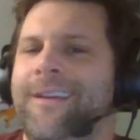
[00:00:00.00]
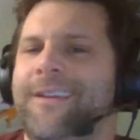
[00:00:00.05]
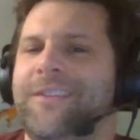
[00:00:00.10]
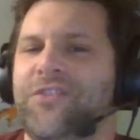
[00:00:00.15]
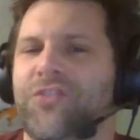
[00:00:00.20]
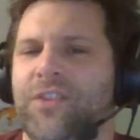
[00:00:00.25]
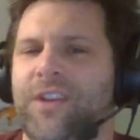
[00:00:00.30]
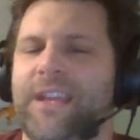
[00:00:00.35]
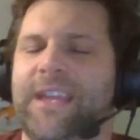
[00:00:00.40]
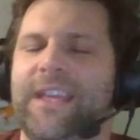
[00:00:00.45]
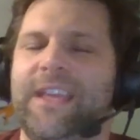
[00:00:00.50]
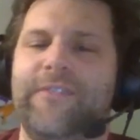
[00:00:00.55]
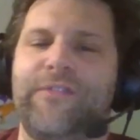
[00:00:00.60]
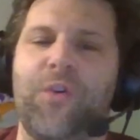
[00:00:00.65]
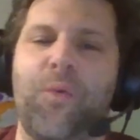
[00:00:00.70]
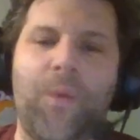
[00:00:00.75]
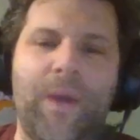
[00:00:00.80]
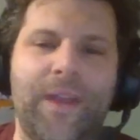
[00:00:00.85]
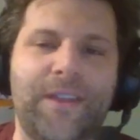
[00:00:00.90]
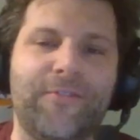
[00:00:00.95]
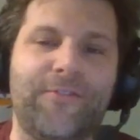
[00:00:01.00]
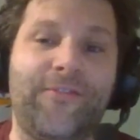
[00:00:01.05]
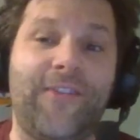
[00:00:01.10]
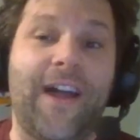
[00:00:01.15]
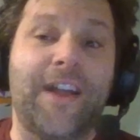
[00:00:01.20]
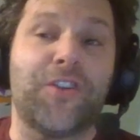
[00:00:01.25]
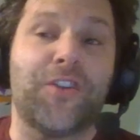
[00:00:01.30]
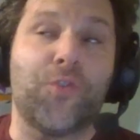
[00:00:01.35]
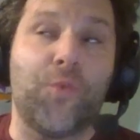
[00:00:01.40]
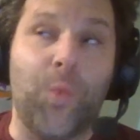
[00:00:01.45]
you're going to give it weight of
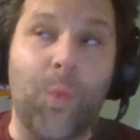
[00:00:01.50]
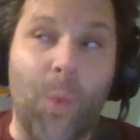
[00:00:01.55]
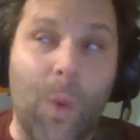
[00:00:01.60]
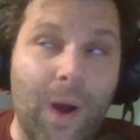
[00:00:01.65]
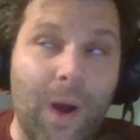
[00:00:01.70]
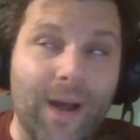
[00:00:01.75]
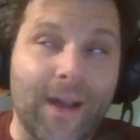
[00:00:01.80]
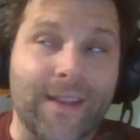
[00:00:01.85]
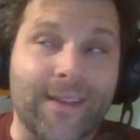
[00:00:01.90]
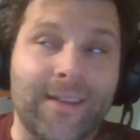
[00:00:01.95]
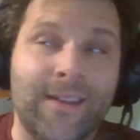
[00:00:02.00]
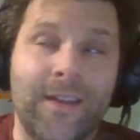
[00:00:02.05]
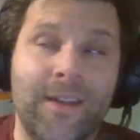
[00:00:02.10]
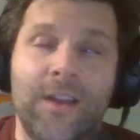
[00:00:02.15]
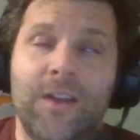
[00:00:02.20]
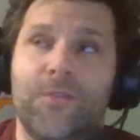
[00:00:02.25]
fire 1,